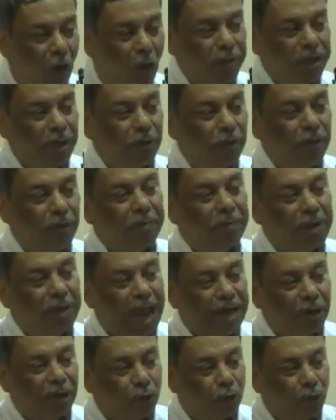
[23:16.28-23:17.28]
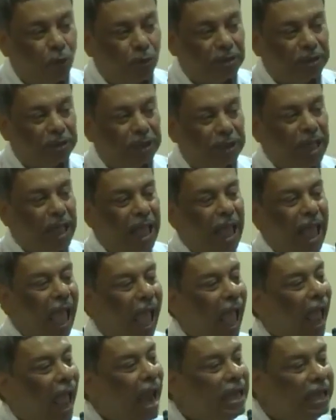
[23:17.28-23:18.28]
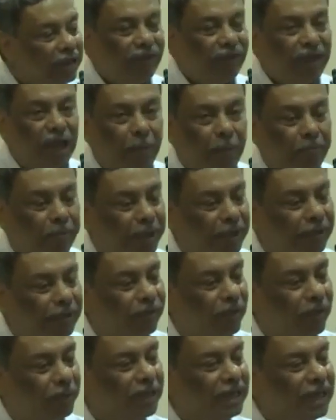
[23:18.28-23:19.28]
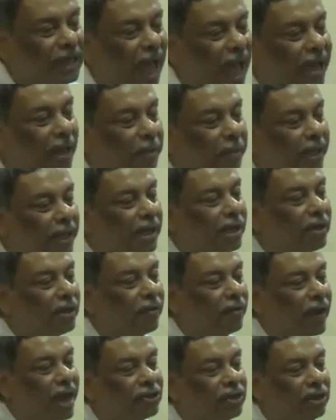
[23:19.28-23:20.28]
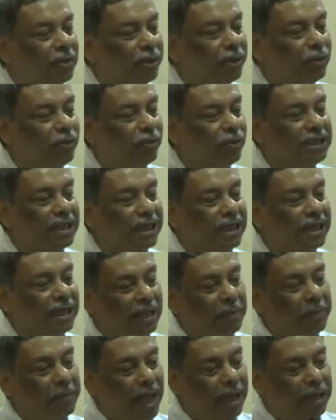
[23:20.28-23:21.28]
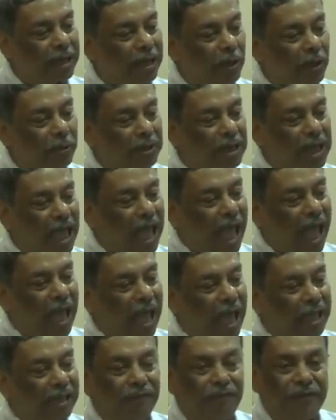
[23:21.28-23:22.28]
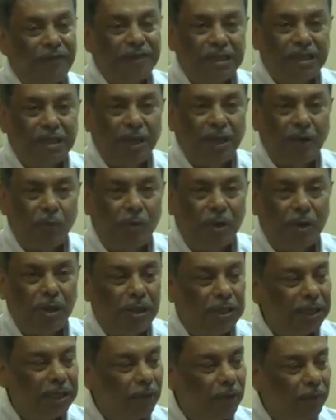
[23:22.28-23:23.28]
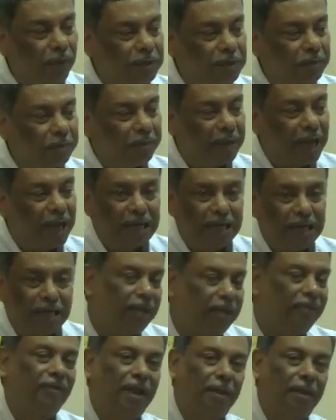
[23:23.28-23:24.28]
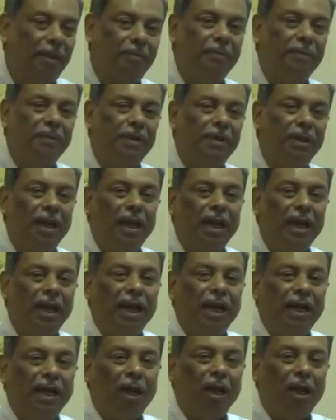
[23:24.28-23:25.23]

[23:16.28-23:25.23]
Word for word: and is formed during plant growth and development from the dynamic interaction between genetic background and the physical world in which plant develop.